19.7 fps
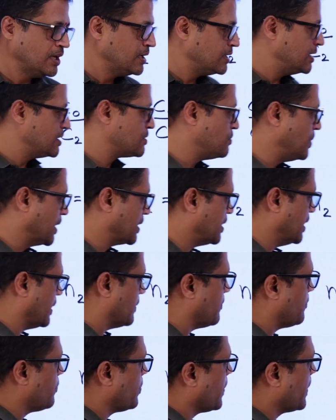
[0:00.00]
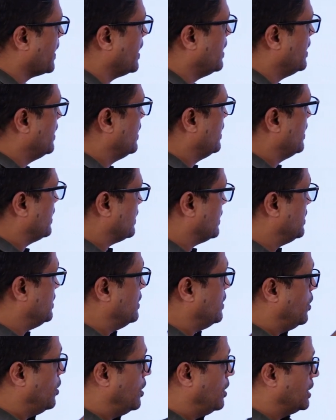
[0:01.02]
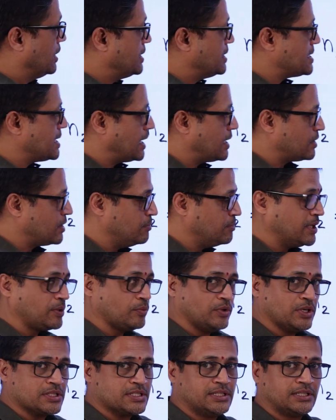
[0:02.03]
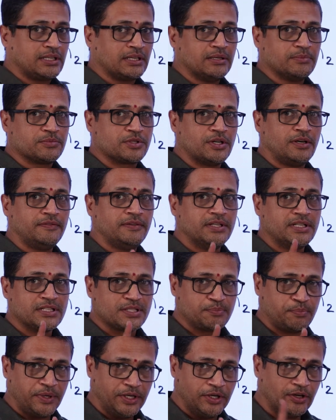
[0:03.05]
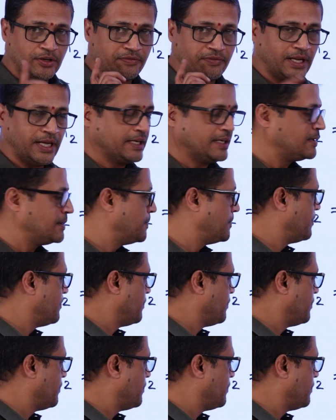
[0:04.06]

This is one thing. All this argument was in terms of speed of light.